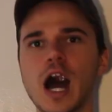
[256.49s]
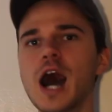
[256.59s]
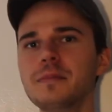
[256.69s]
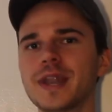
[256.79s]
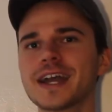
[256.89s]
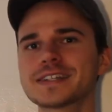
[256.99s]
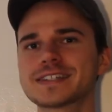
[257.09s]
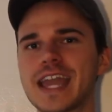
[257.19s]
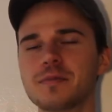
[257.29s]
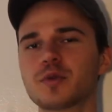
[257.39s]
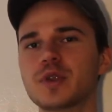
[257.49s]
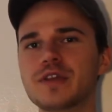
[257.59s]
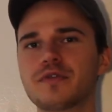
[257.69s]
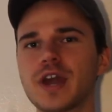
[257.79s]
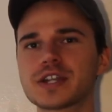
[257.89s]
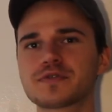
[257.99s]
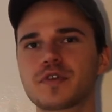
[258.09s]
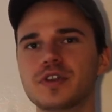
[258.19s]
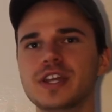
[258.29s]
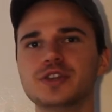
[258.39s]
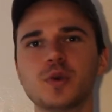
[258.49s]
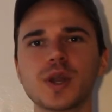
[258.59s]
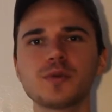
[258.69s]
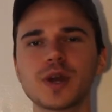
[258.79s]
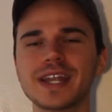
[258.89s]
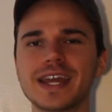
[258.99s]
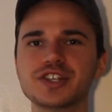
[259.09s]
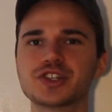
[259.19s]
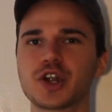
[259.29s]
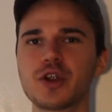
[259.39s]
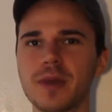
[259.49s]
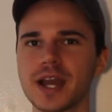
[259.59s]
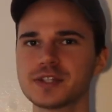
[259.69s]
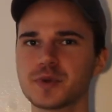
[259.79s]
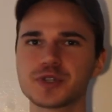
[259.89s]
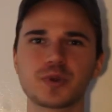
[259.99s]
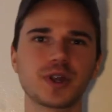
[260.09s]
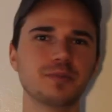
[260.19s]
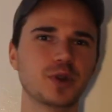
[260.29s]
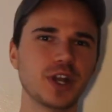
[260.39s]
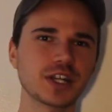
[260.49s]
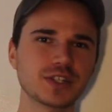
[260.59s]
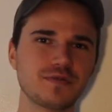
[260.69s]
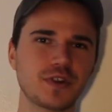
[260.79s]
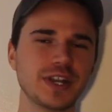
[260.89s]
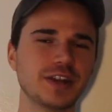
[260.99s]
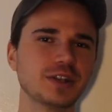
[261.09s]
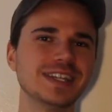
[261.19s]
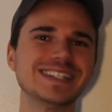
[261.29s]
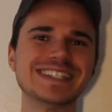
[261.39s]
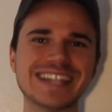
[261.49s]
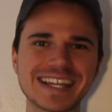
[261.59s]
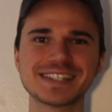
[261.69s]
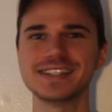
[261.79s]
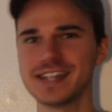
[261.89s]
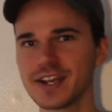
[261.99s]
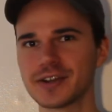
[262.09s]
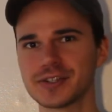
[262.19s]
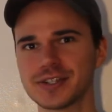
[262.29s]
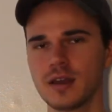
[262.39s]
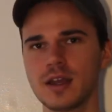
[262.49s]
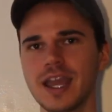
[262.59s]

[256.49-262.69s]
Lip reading: Up next came a refresh for the 21-inch turbines, which were in production for nearly 6 years.